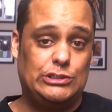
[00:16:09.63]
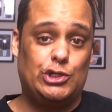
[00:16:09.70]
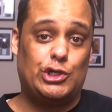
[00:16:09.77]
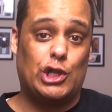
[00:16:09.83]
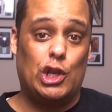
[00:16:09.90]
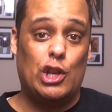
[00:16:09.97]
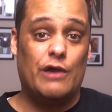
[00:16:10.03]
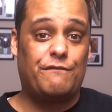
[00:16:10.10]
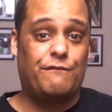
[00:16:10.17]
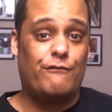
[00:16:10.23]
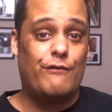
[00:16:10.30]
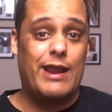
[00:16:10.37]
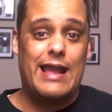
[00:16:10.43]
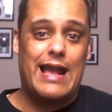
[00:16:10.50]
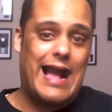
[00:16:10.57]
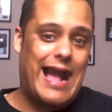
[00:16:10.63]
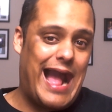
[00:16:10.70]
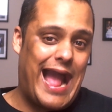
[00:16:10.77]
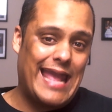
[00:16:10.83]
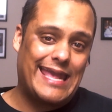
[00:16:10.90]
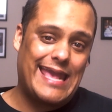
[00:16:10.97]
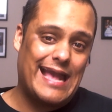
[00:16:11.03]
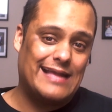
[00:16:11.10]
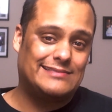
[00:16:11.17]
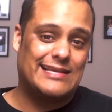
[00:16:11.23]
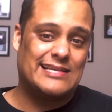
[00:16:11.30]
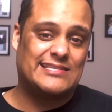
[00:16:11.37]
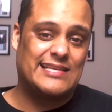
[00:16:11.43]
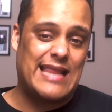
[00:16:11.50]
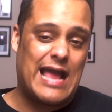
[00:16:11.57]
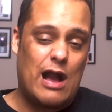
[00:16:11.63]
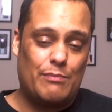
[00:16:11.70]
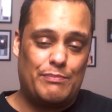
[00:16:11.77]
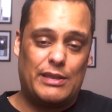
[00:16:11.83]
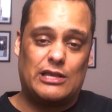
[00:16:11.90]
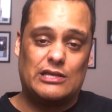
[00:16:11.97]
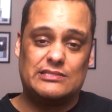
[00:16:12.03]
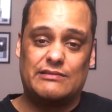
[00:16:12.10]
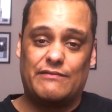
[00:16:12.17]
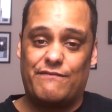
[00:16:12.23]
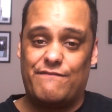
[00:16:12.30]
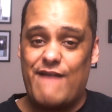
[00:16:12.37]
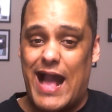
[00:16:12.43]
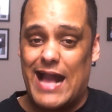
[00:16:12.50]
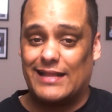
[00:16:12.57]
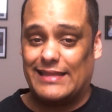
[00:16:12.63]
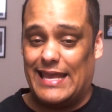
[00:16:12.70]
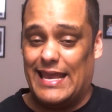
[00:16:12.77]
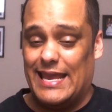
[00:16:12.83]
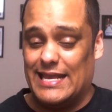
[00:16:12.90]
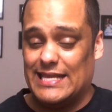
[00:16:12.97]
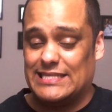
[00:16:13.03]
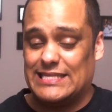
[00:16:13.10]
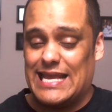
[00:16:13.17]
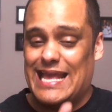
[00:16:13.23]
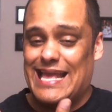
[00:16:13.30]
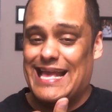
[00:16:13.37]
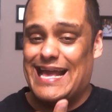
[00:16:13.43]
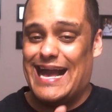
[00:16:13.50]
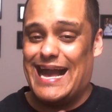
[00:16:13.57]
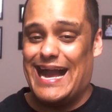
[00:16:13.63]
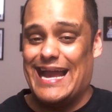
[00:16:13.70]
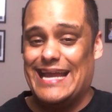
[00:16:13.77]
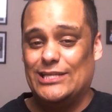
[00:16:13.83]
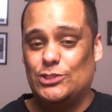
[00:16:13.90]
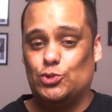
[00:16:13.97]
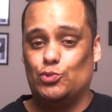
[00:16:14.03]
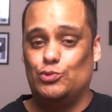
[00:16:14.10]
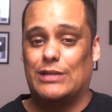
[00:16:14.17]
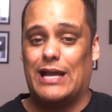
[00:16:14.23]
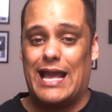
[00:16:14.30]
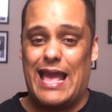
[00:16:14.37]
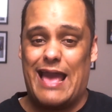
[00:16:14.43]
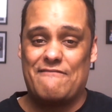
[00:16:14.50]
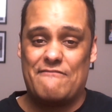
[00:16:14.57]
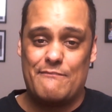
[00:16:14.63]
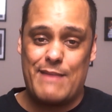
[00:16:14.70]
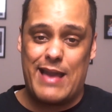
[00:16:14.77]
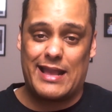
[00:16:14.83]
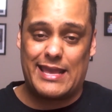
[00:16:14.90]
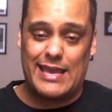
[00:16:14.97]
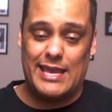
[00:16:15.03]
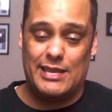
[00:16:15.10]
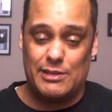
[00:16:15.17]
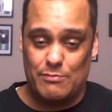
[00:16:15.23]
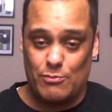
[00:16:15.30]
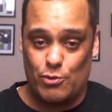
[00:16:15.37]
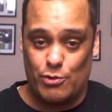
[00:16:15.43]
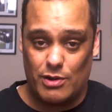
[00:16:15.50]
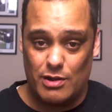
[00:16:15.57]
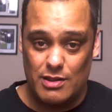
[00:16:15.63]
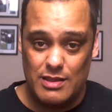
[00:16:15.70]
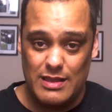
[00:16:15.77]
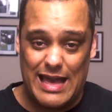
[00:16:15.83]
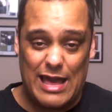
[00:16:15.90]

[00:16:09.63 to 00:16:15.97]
You can look for it. I can't test it out because the fact is I do not have a Mac anymore.